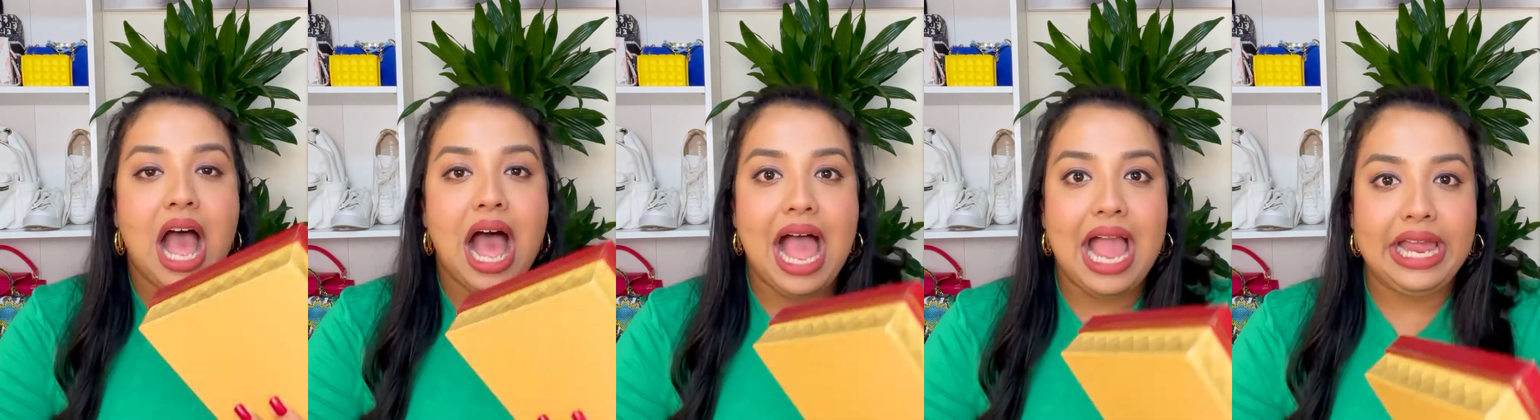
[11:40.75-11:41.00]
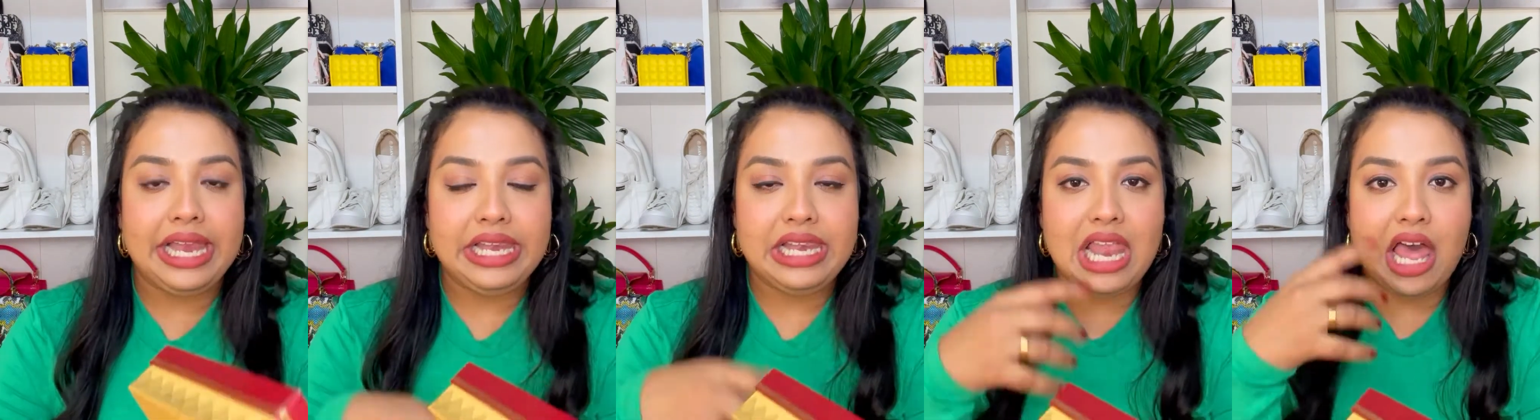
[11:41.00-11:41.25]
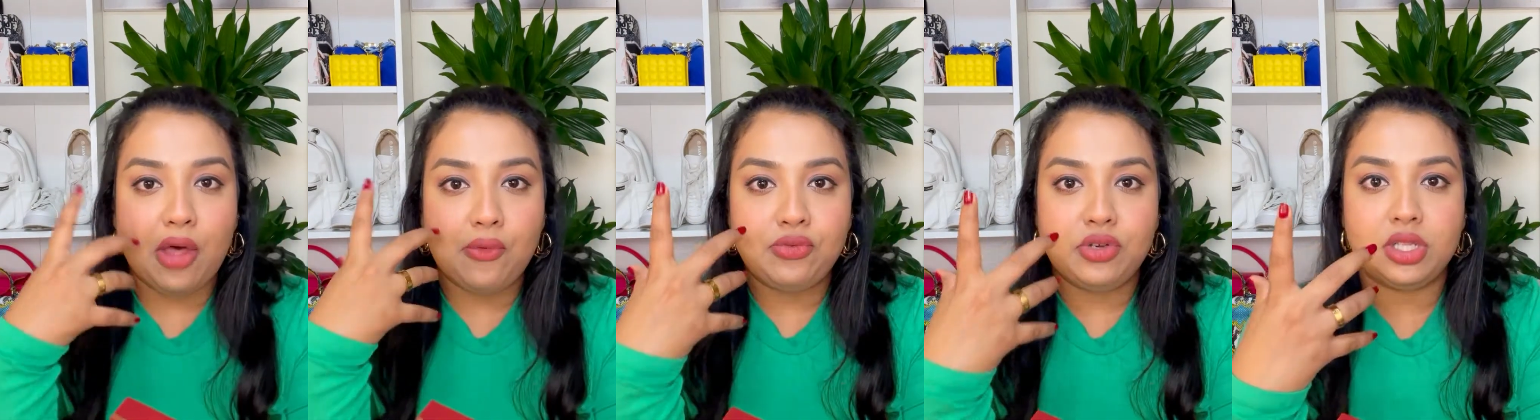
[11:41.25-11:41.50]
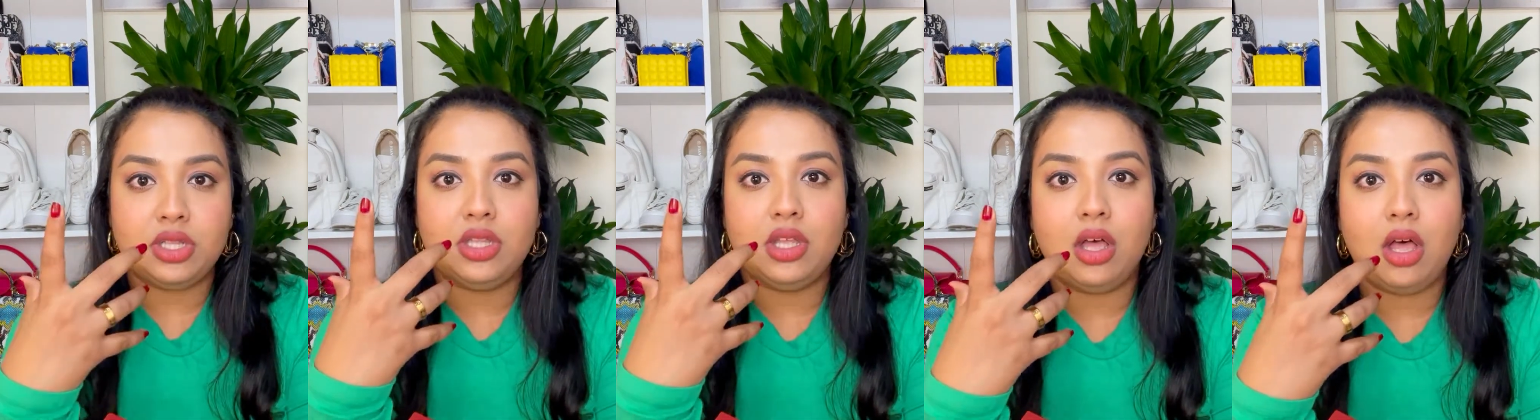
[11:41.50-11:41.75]
I
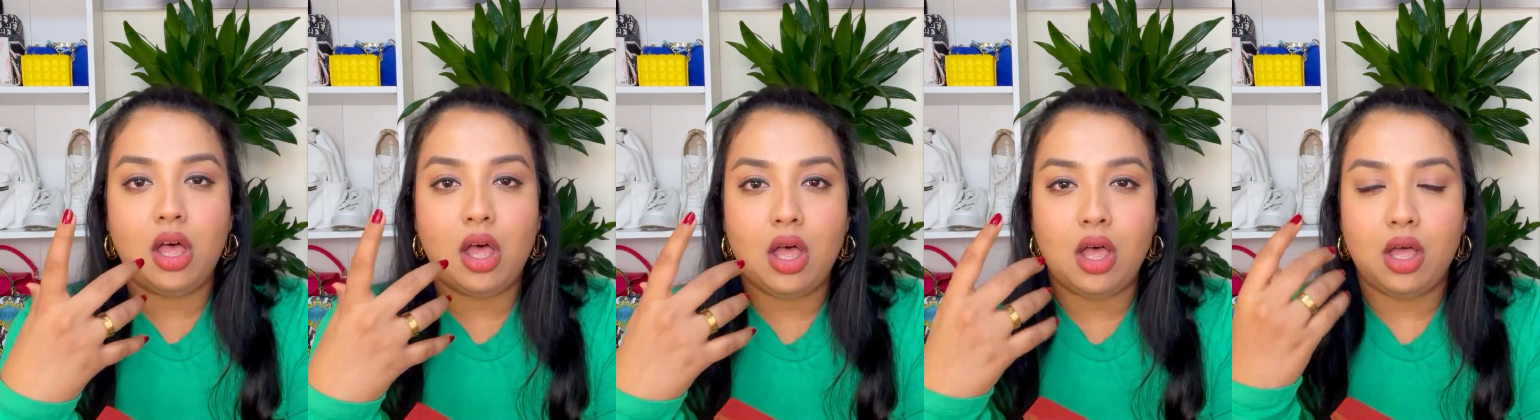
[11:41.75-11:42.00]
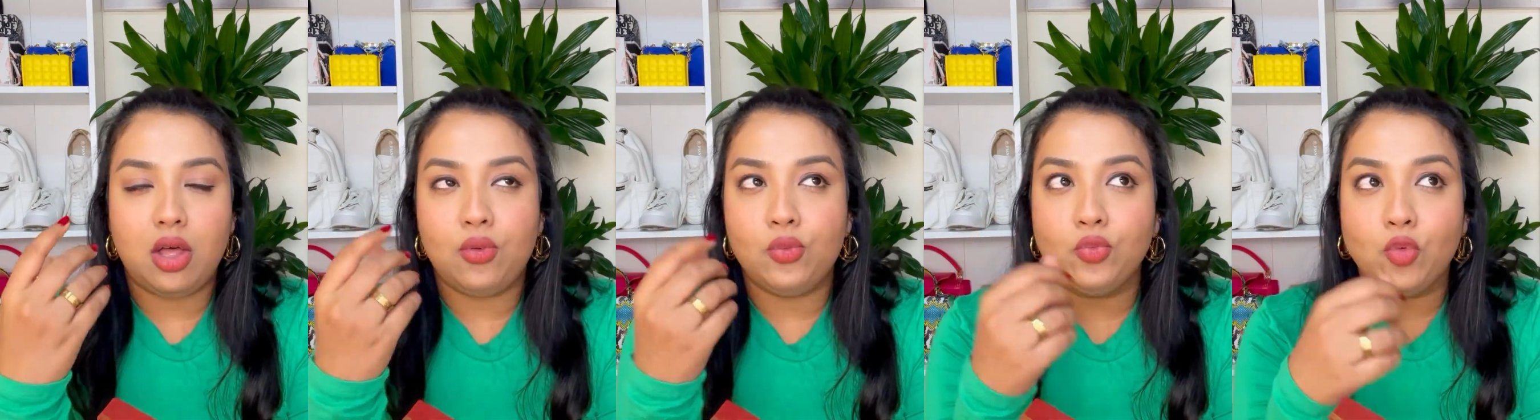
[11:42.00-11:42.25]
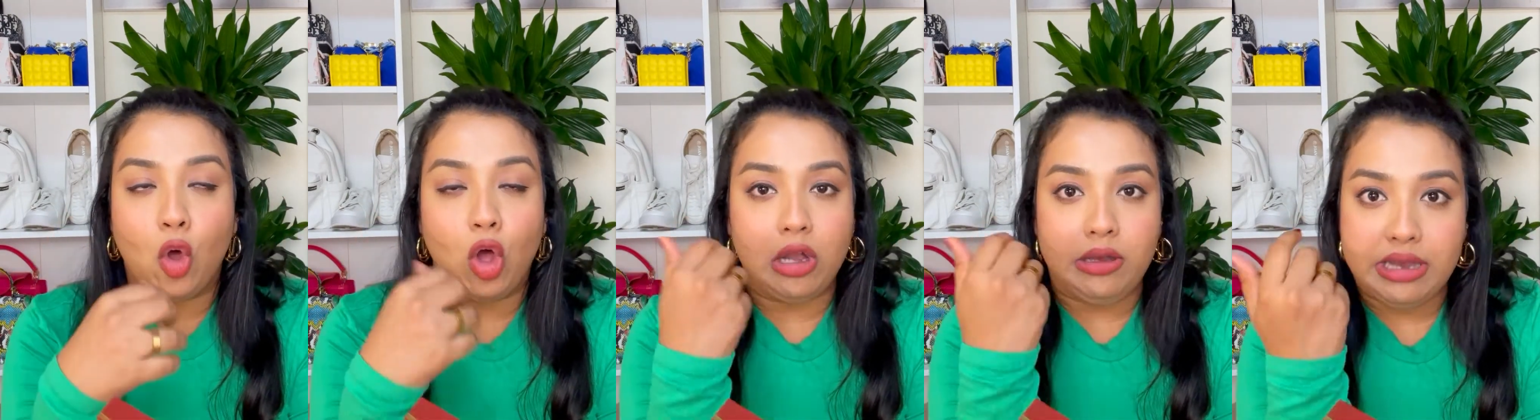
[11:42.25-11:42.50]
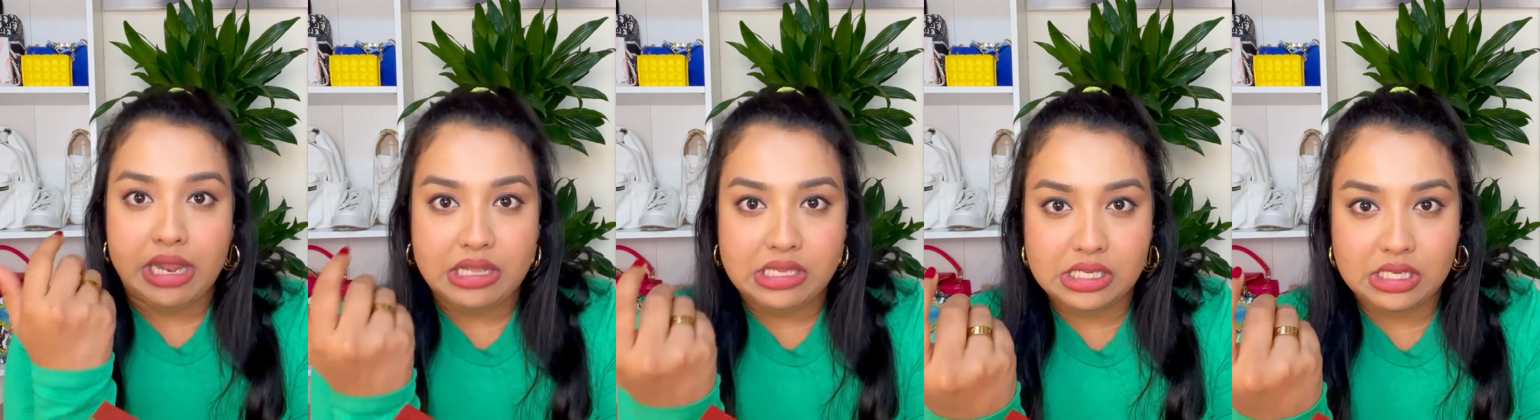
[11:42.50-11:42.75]
loved the
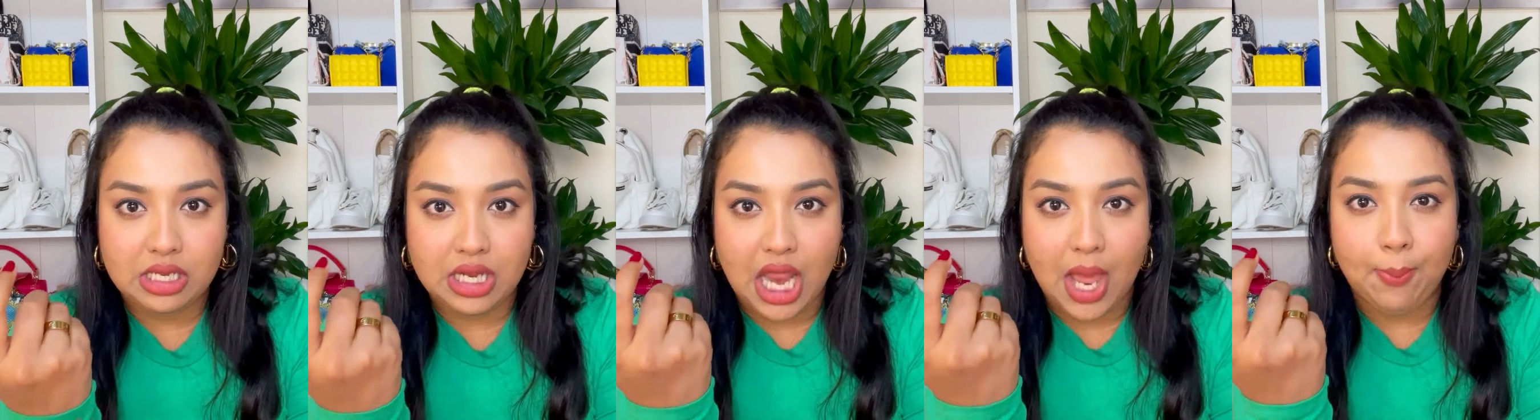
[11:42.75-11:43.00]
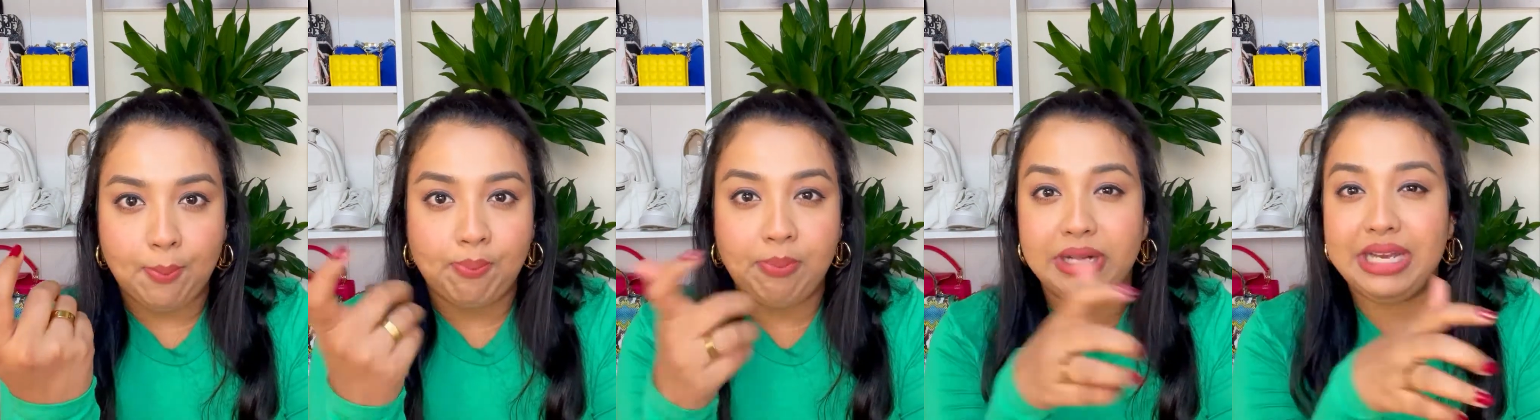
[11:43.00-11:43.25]
walnut scrub,